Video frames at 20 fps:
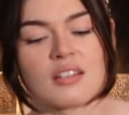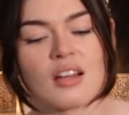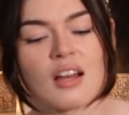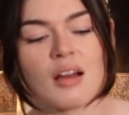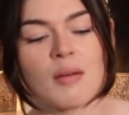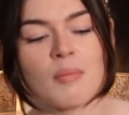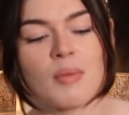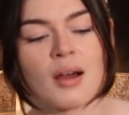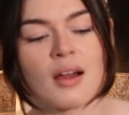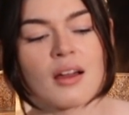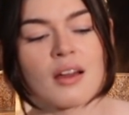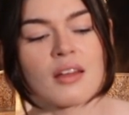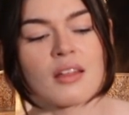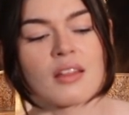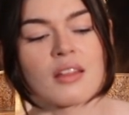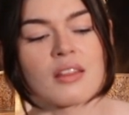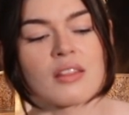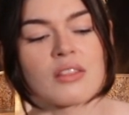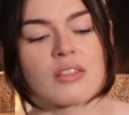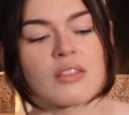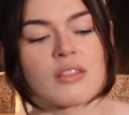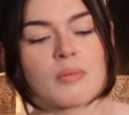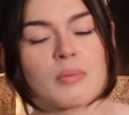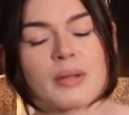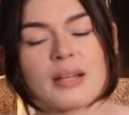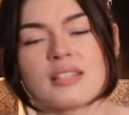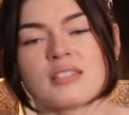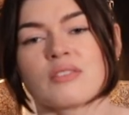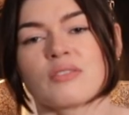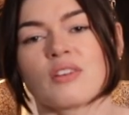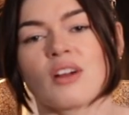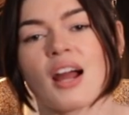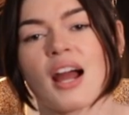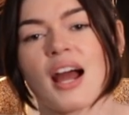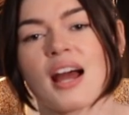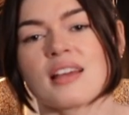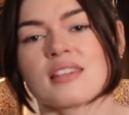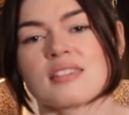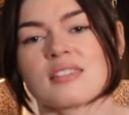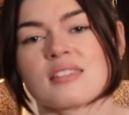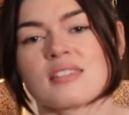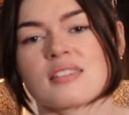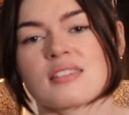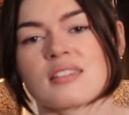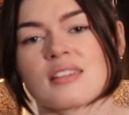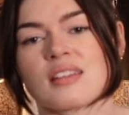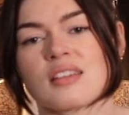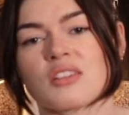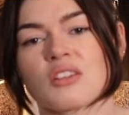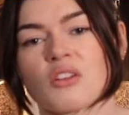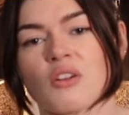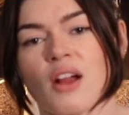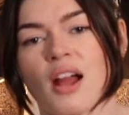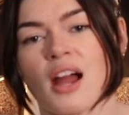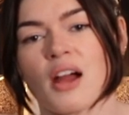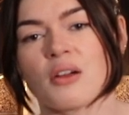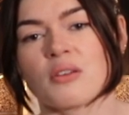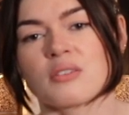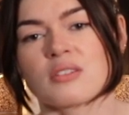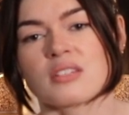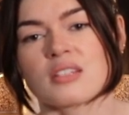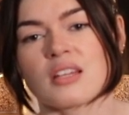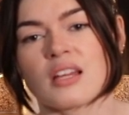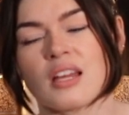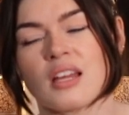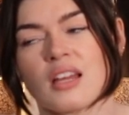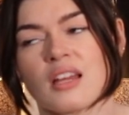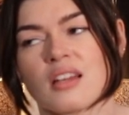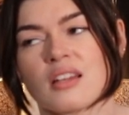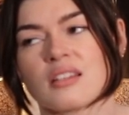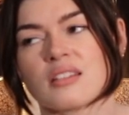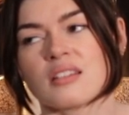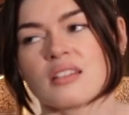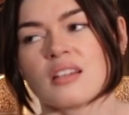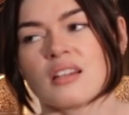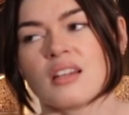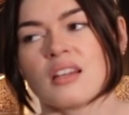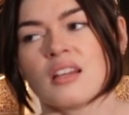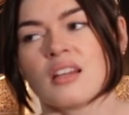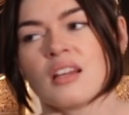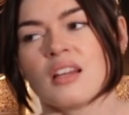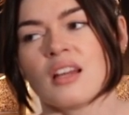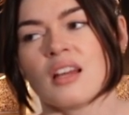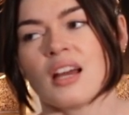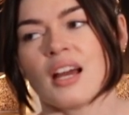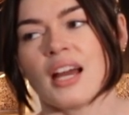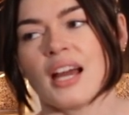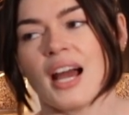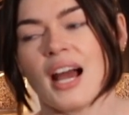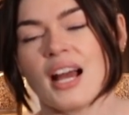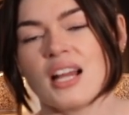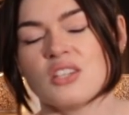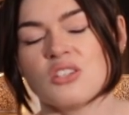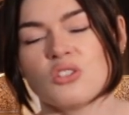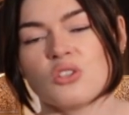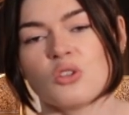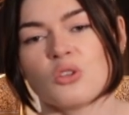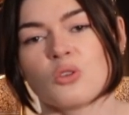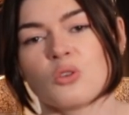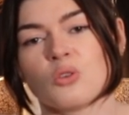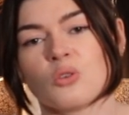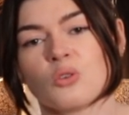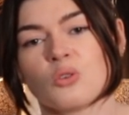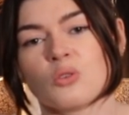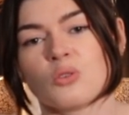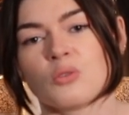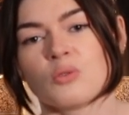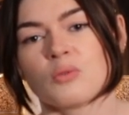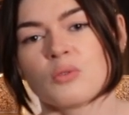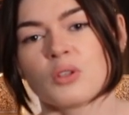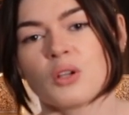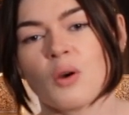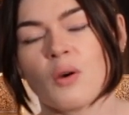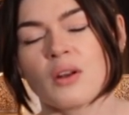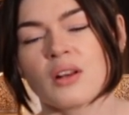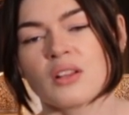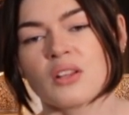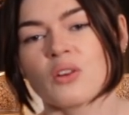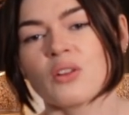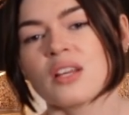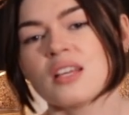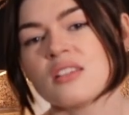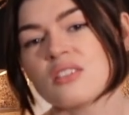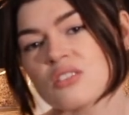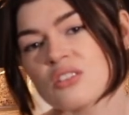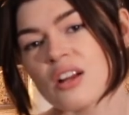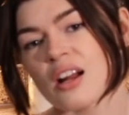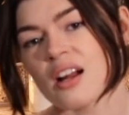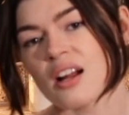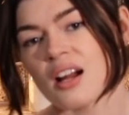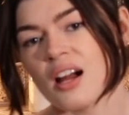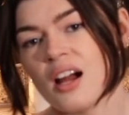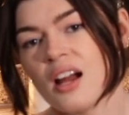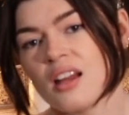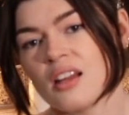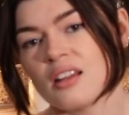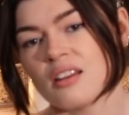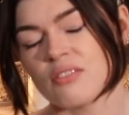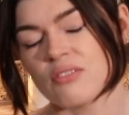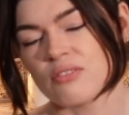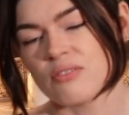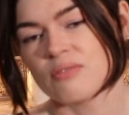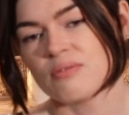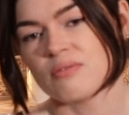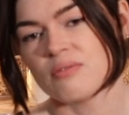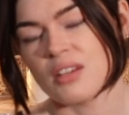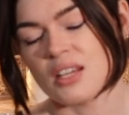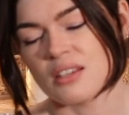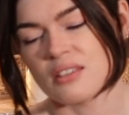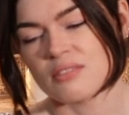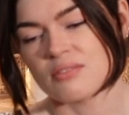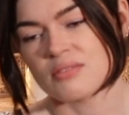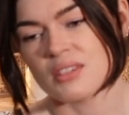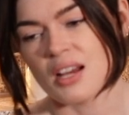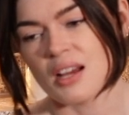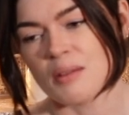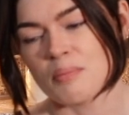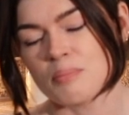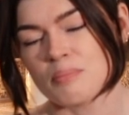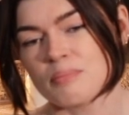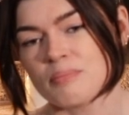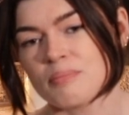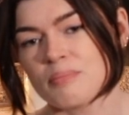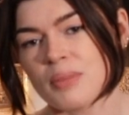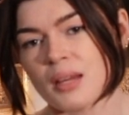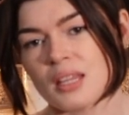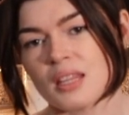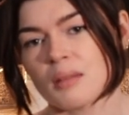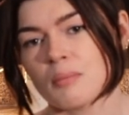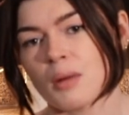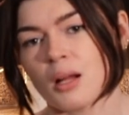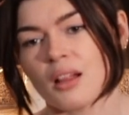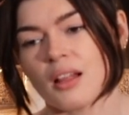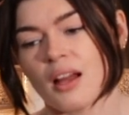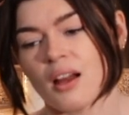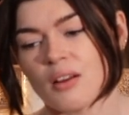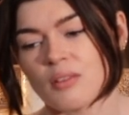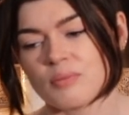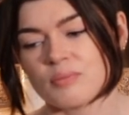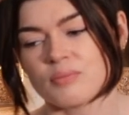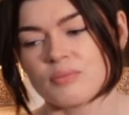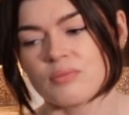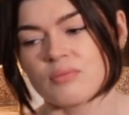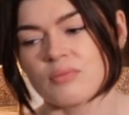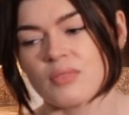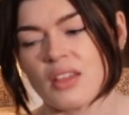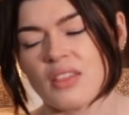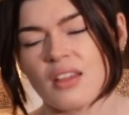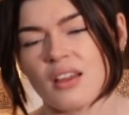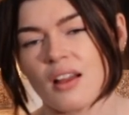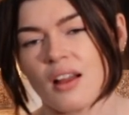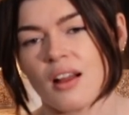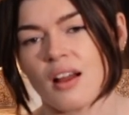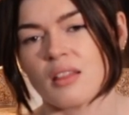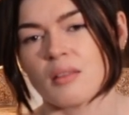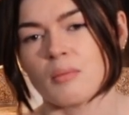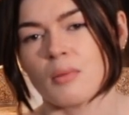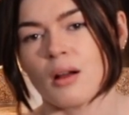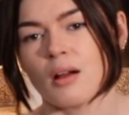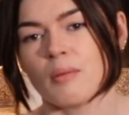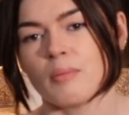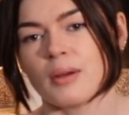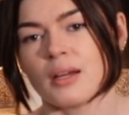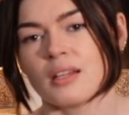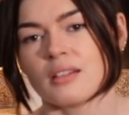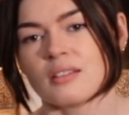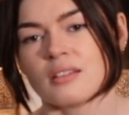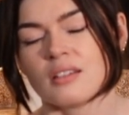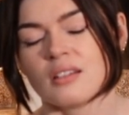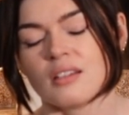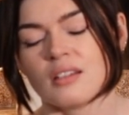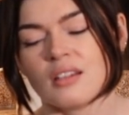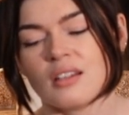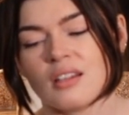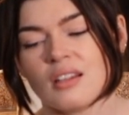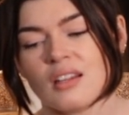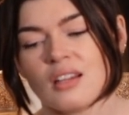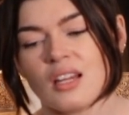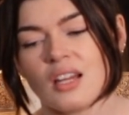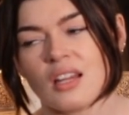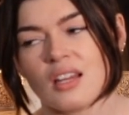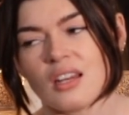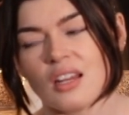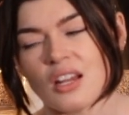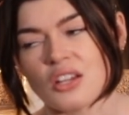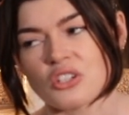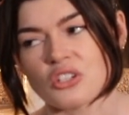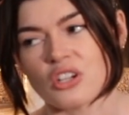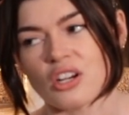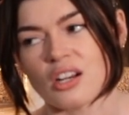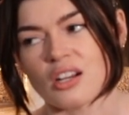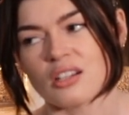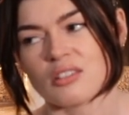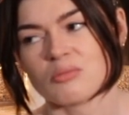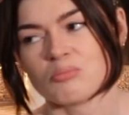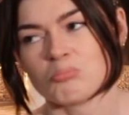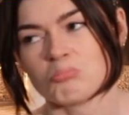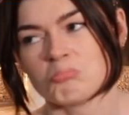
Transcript: among the blades of grass in the ground. And I had to go on a little Easter egg hunt and pick them all out. I think I got them all, but not sure.